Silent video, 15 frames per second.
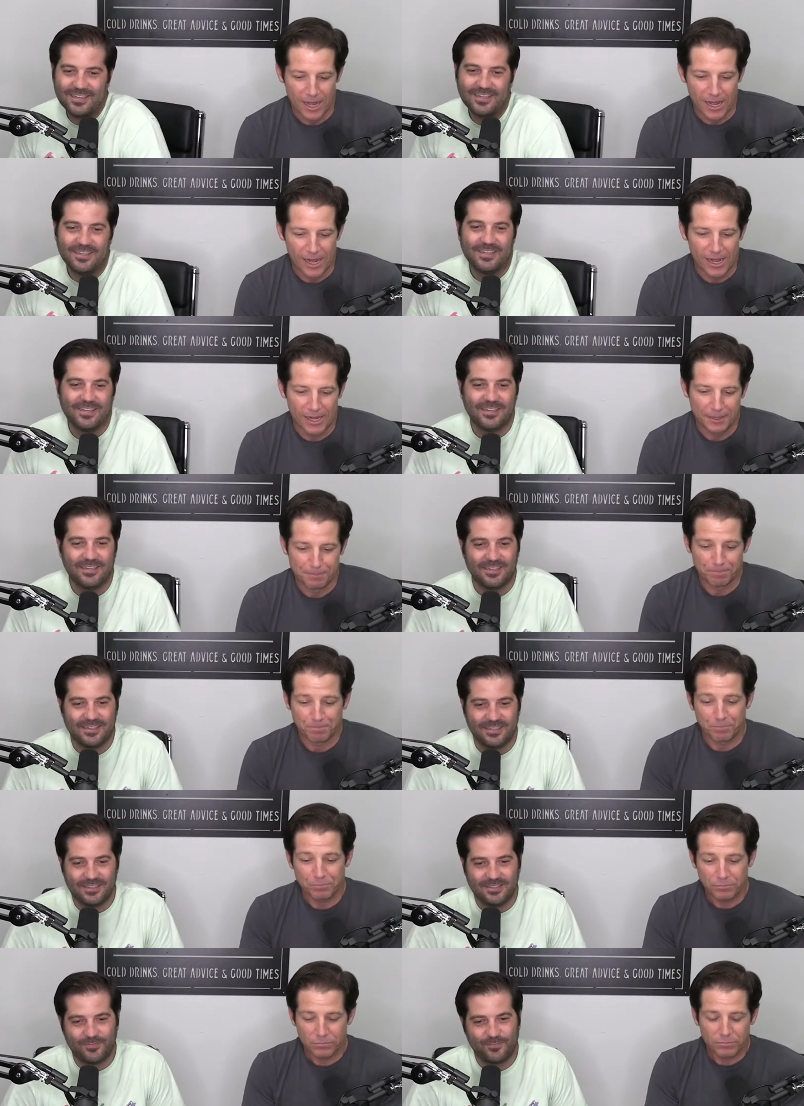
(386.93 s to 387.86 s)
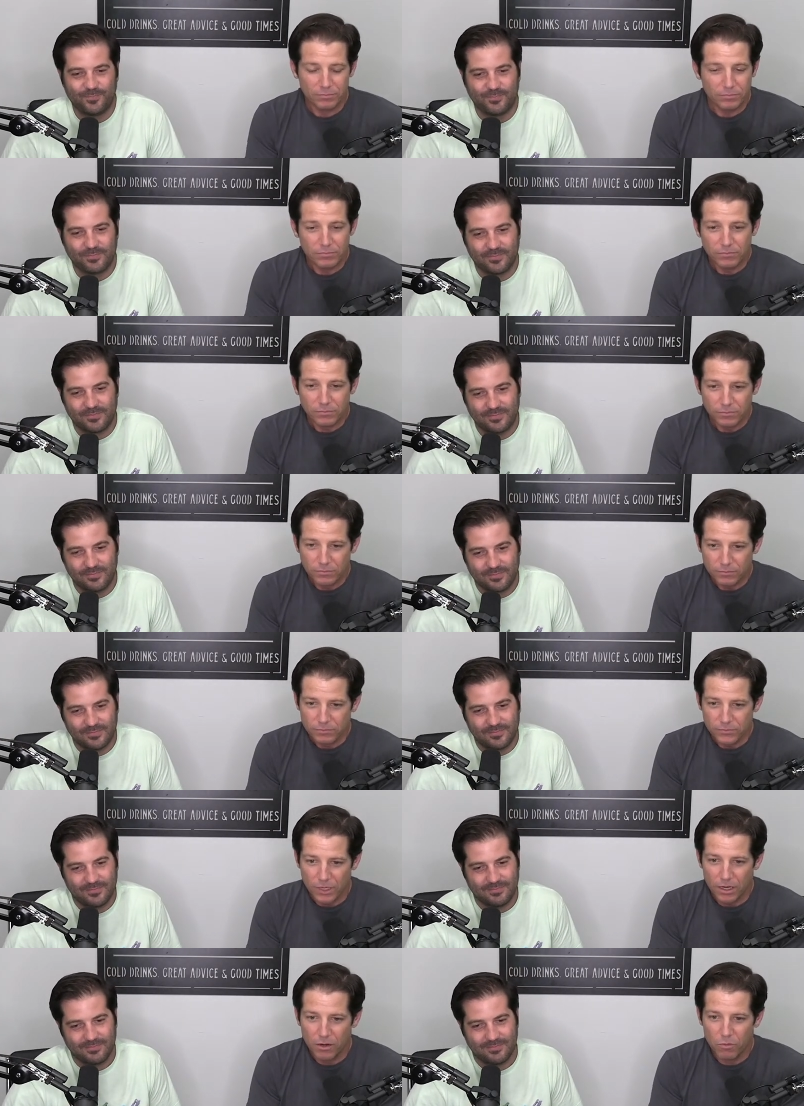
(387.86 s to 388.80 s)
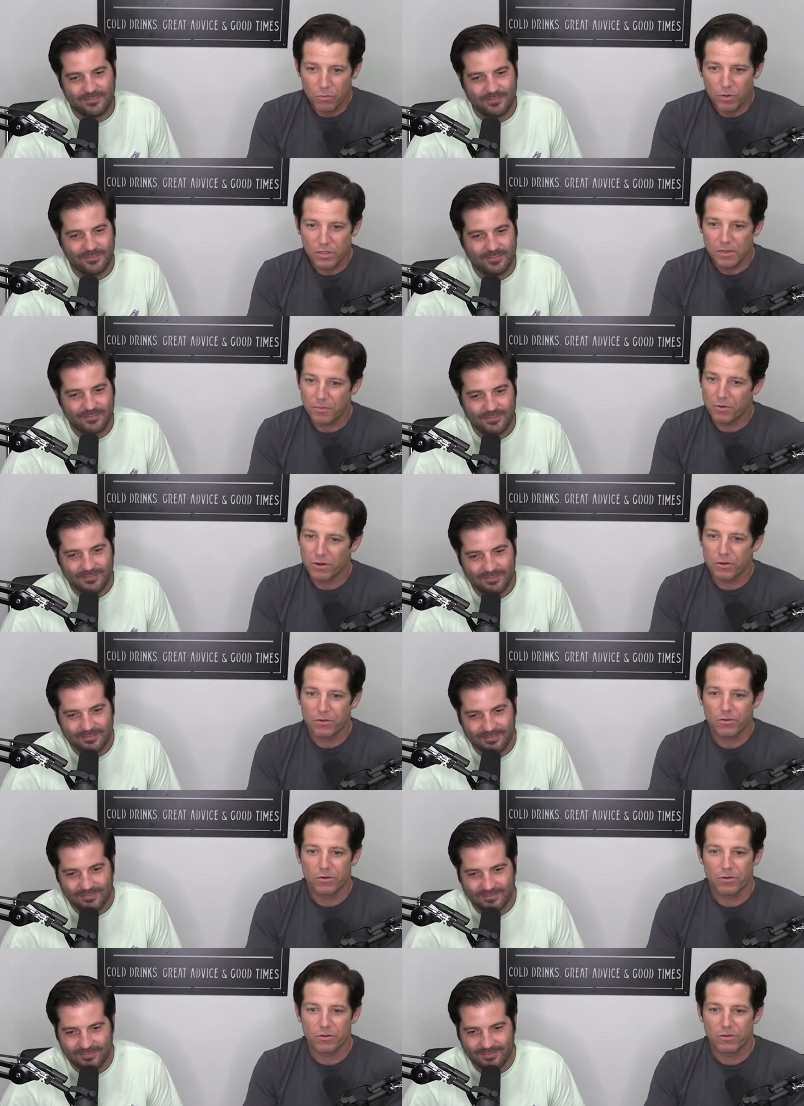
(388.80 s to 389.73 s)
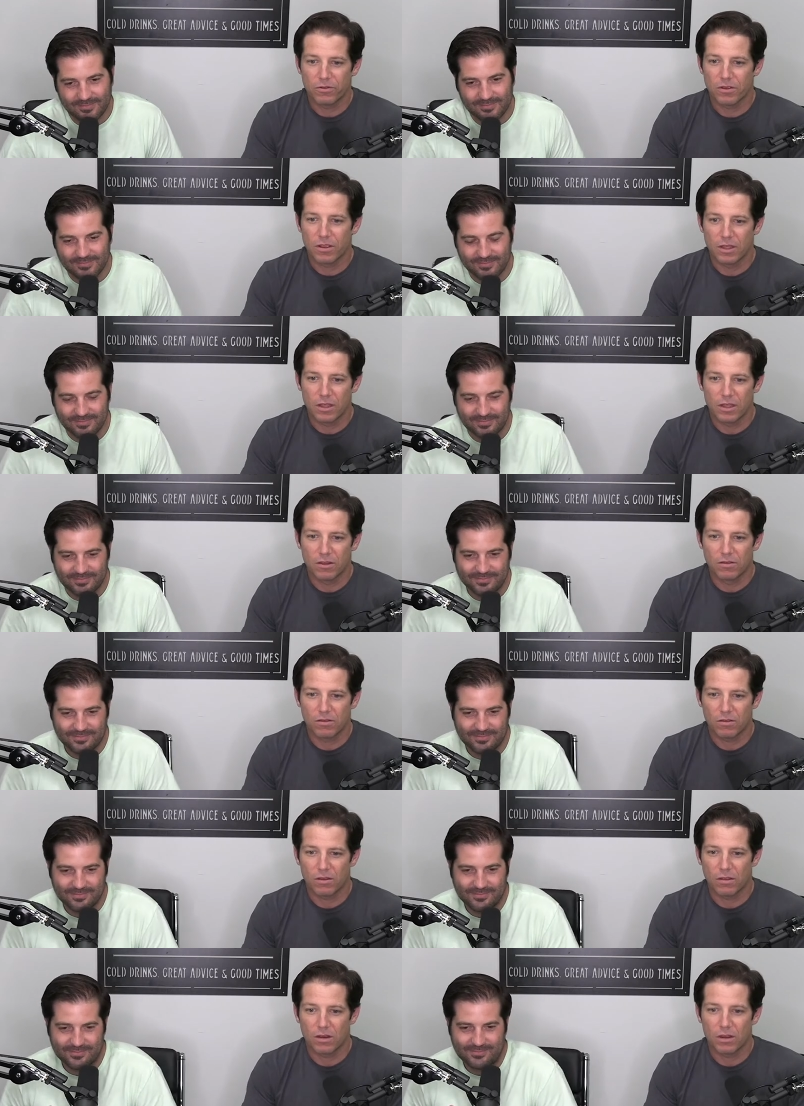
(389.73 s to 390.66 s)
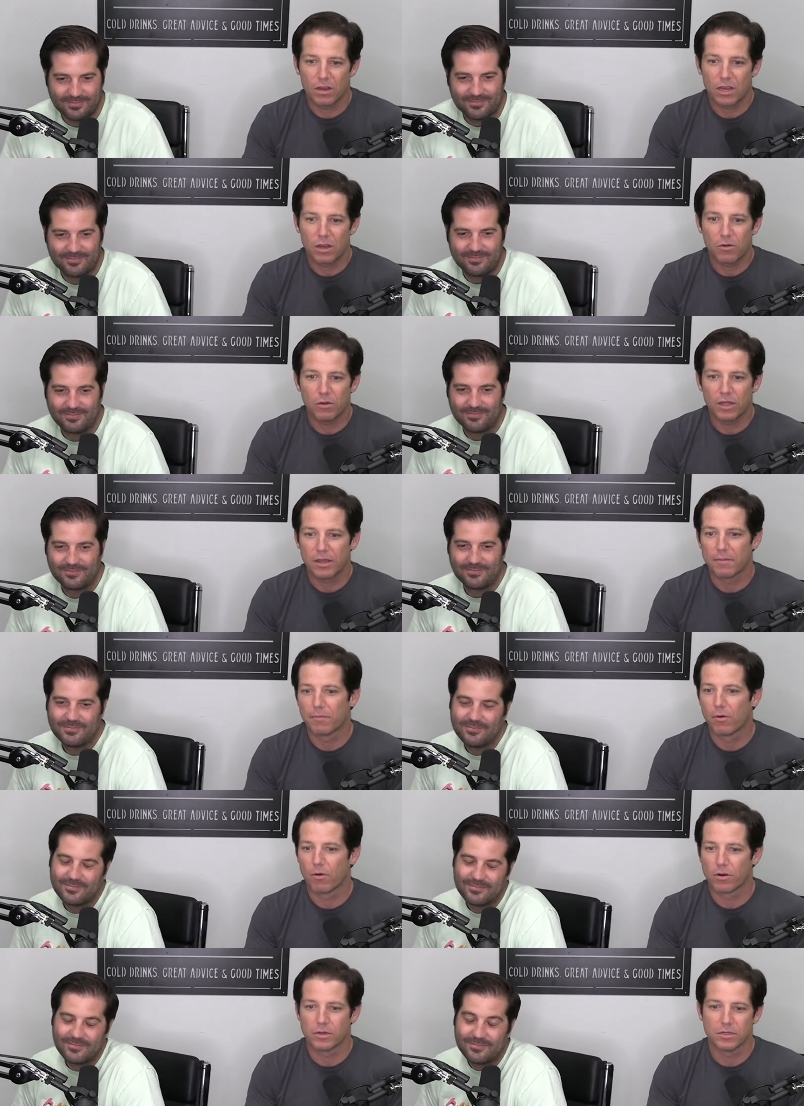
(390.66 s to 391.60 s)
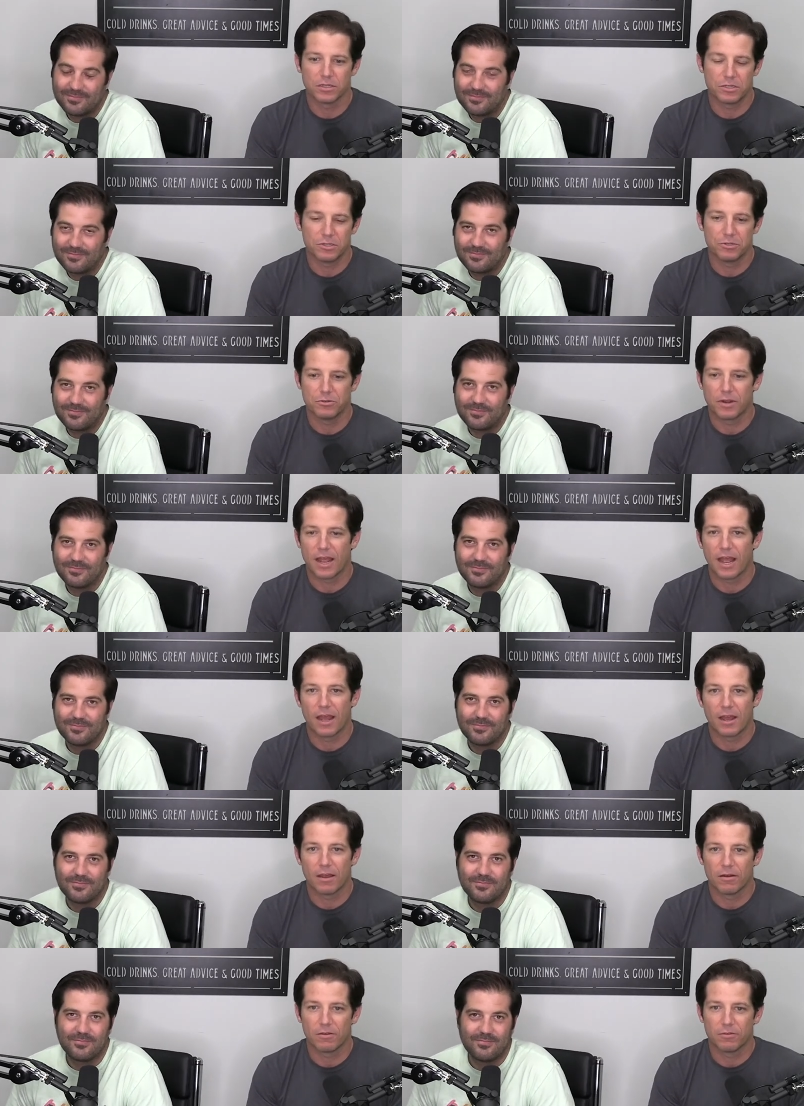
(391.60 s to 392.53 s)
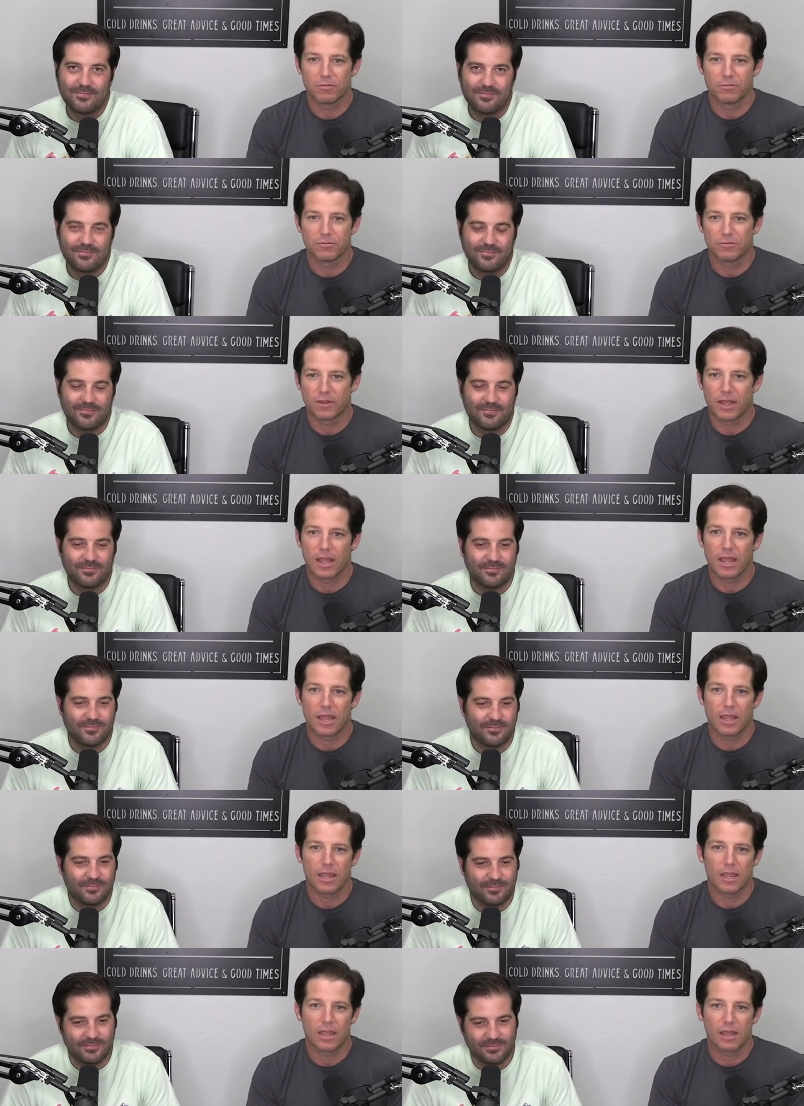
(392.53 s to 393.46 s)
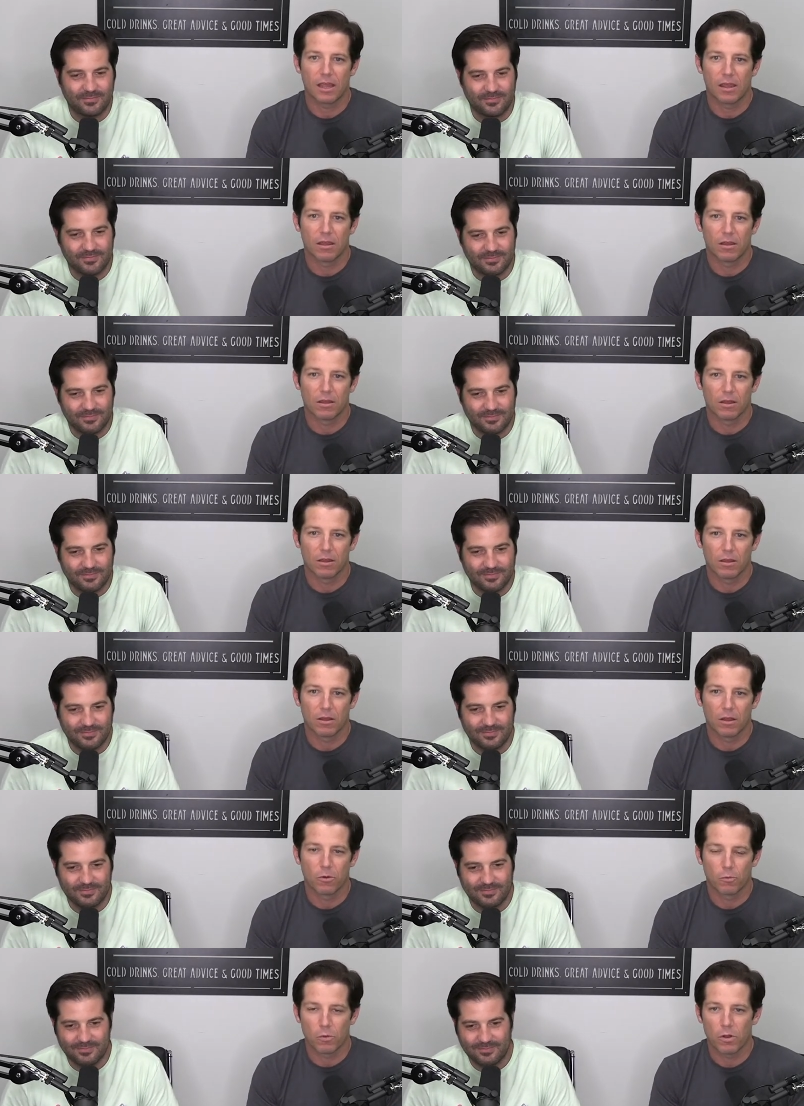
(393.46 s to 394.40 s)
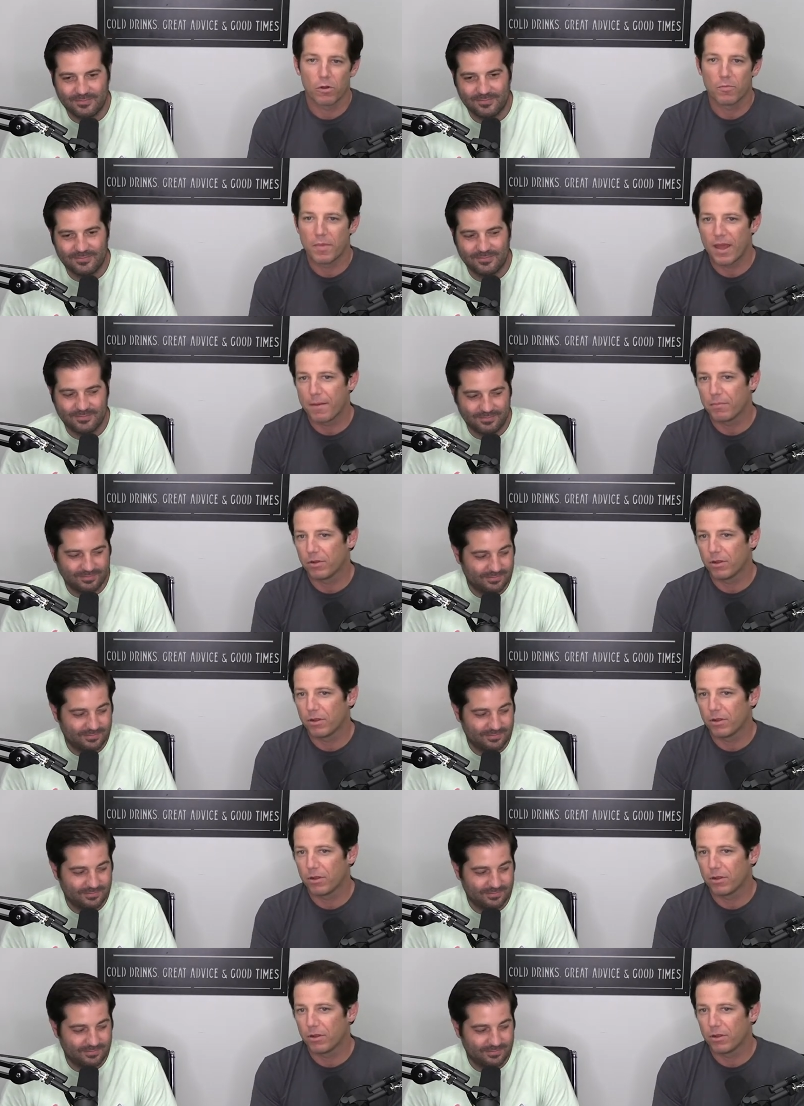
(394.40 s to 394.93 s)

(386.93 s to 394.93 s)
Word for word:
Speaker 1: Um, with the producers, it's equally important to have a uh, a roadmap